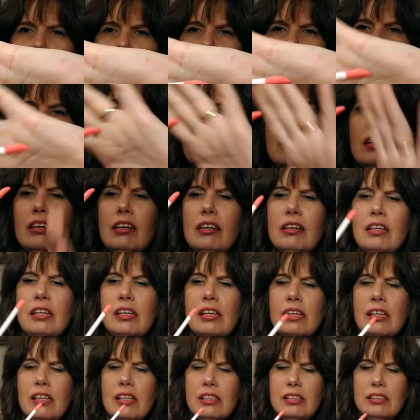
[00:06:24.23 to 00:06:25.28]
color
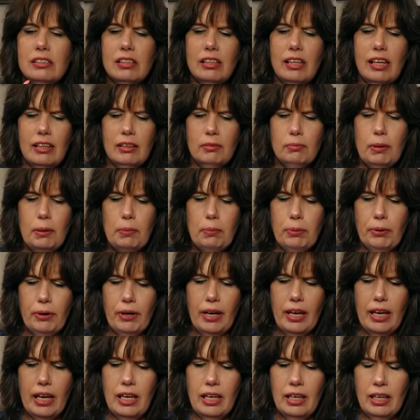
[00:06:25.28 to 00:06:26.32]
that be
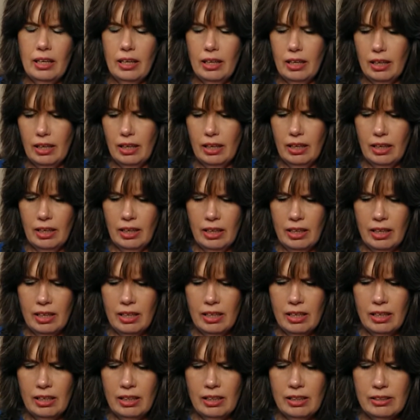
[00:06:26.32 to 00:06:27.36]
pretty.
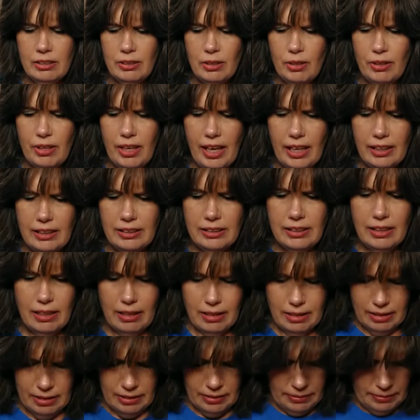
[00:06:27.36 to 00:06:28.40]
So that's
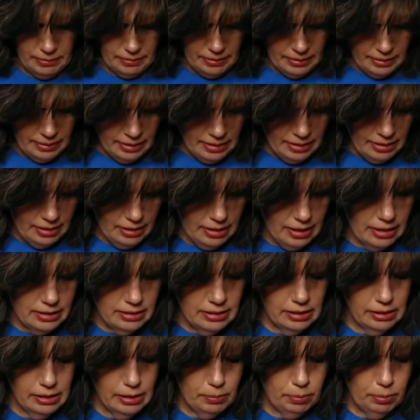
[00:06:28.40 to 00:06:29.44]
uh,
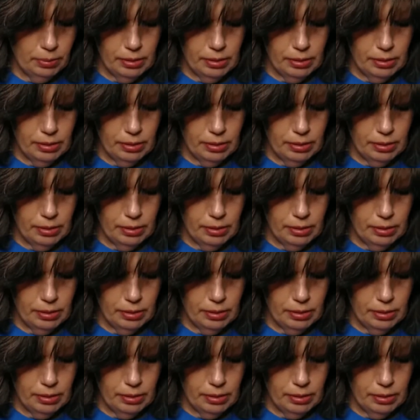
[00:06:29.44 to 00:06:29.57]
that's lip